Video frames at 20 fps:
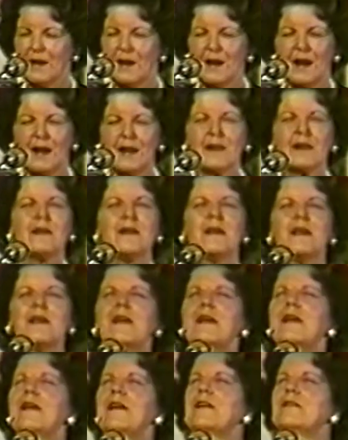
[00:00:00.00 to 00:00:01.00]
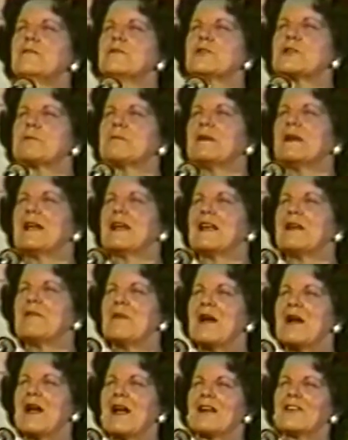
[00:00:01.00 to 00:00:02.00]
I can hear him speaking
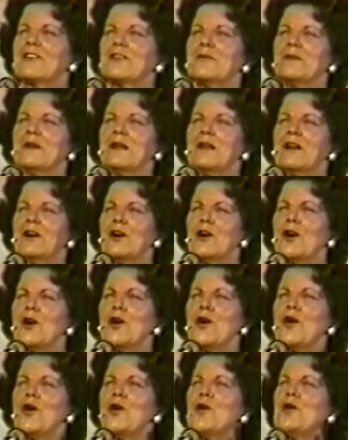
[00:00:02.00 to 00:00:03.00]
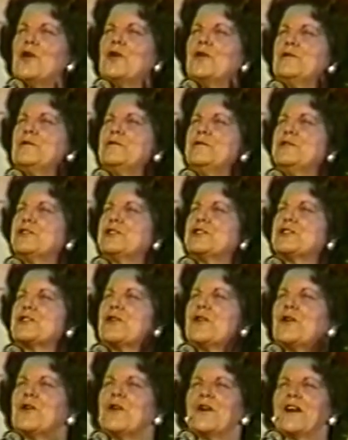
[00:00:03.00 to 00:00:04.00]
back to me. Oh,
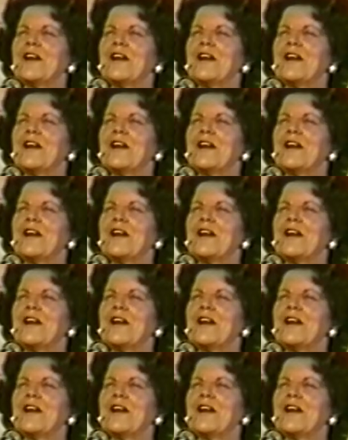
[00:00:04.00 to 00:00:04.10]
Joy.